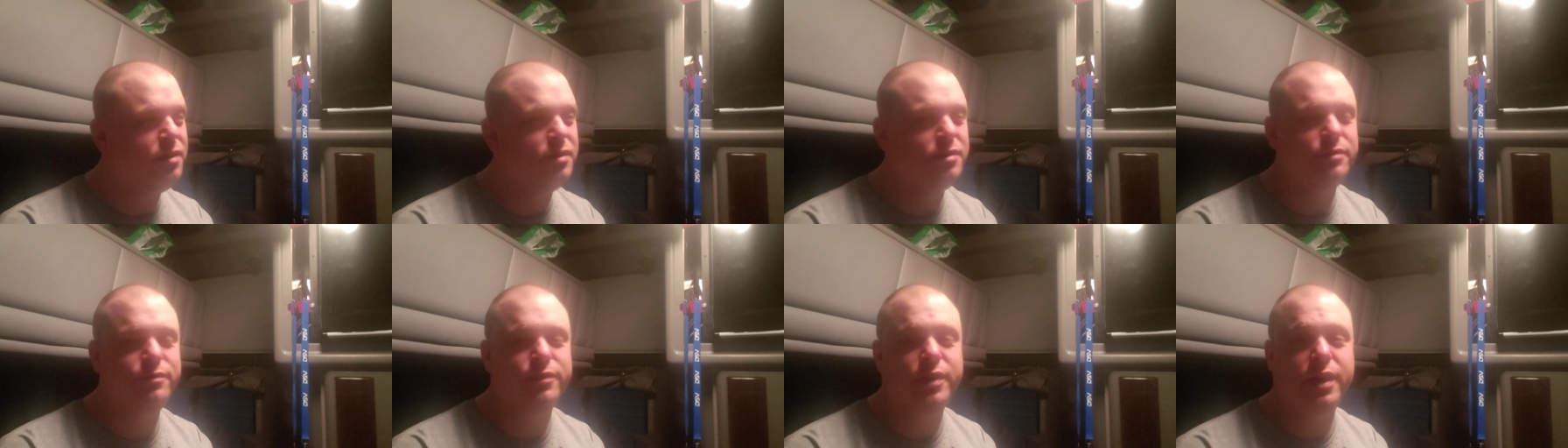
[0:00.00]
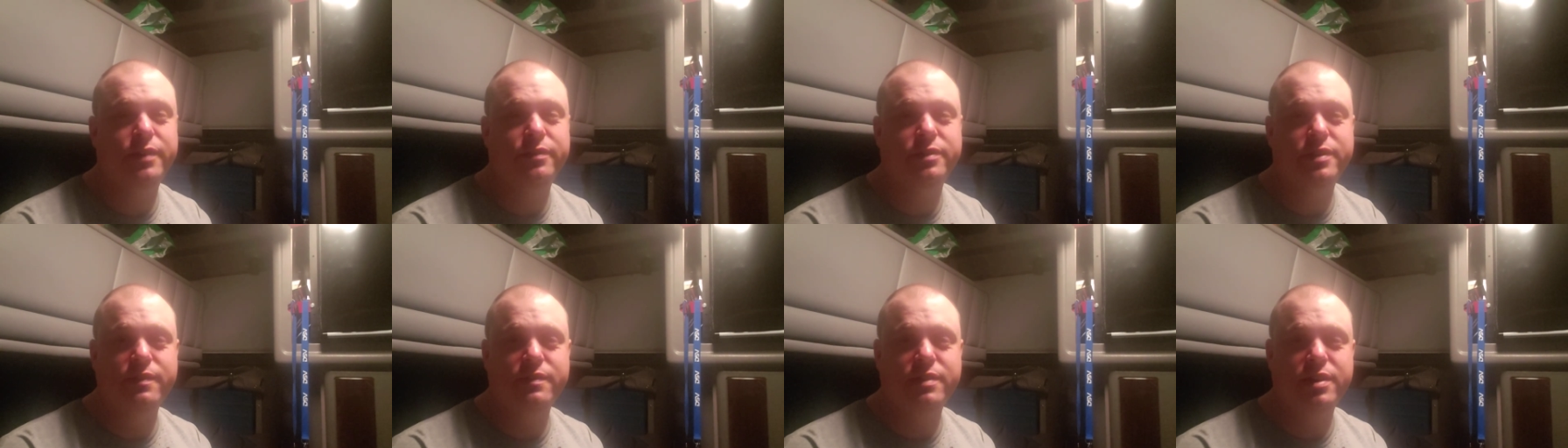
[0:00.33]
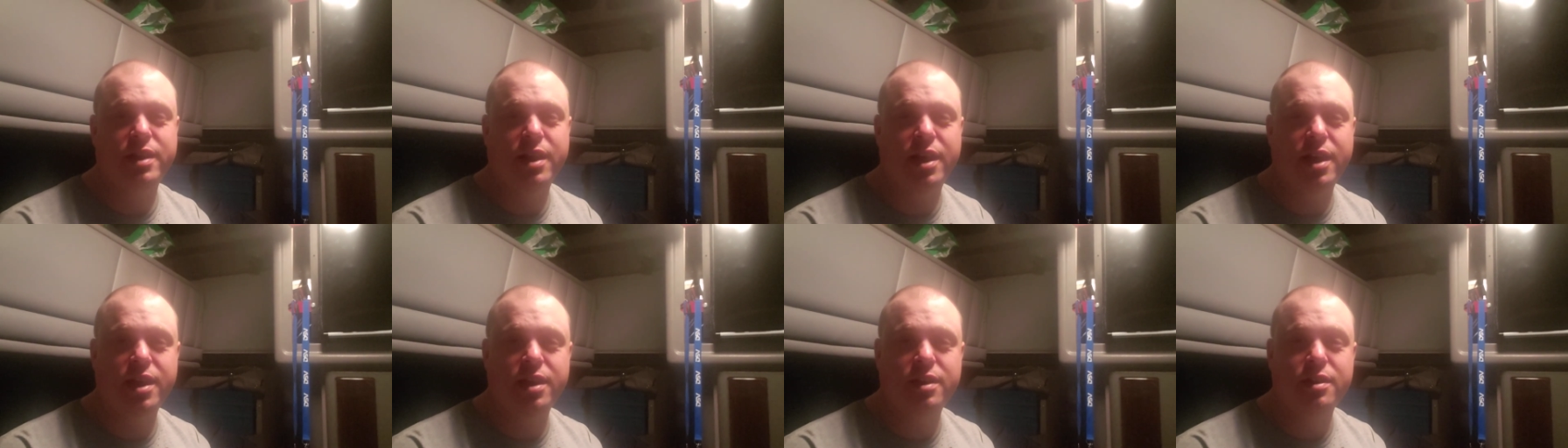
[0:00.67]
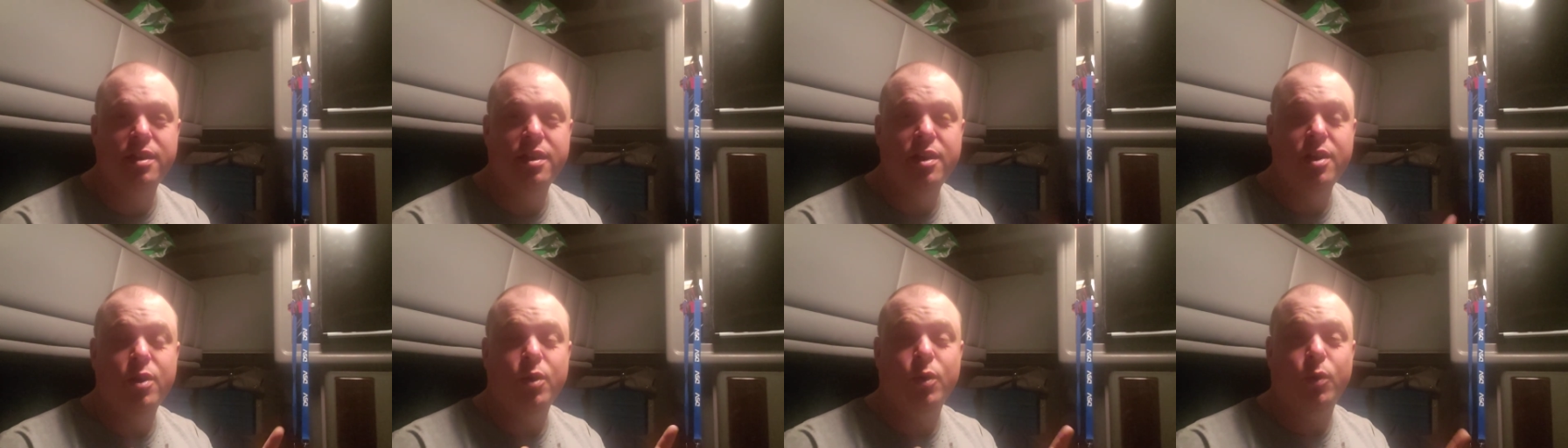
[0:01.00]
of the 579.
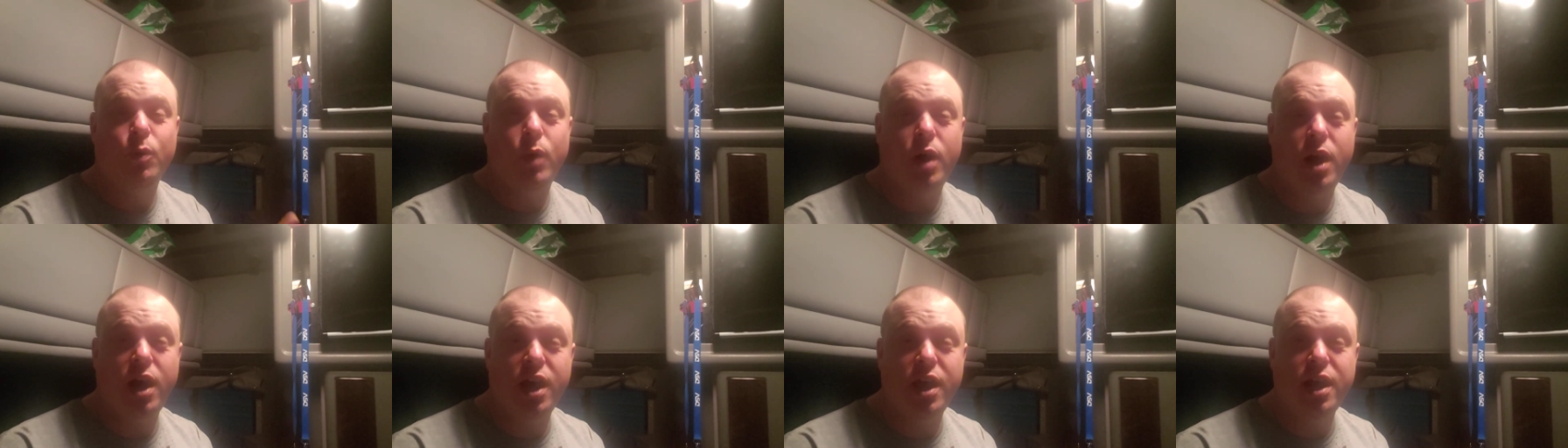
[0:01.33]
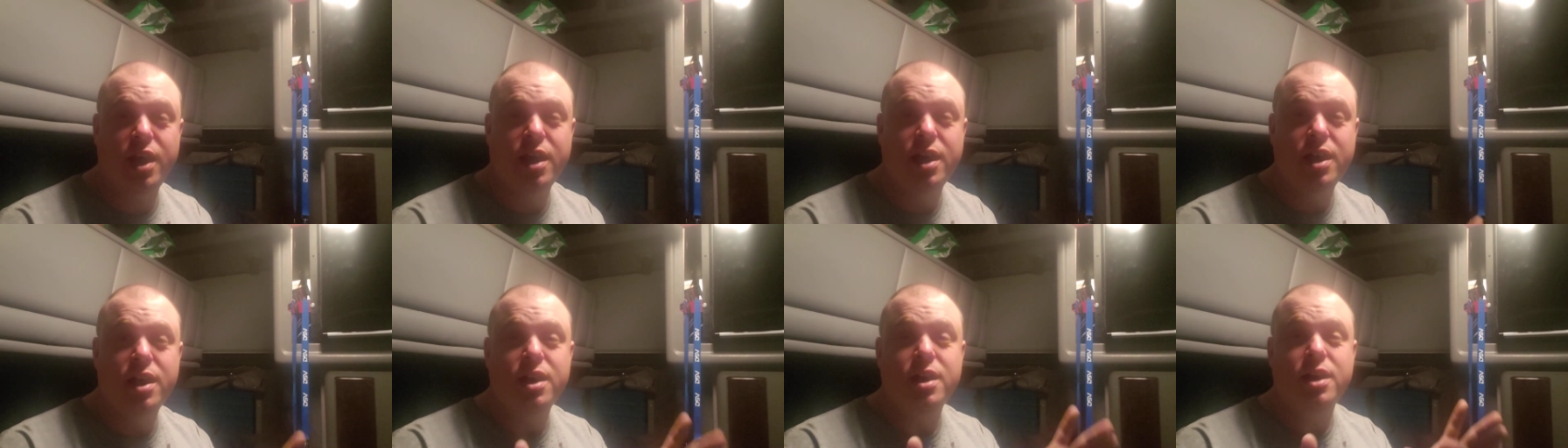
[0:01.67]
Why?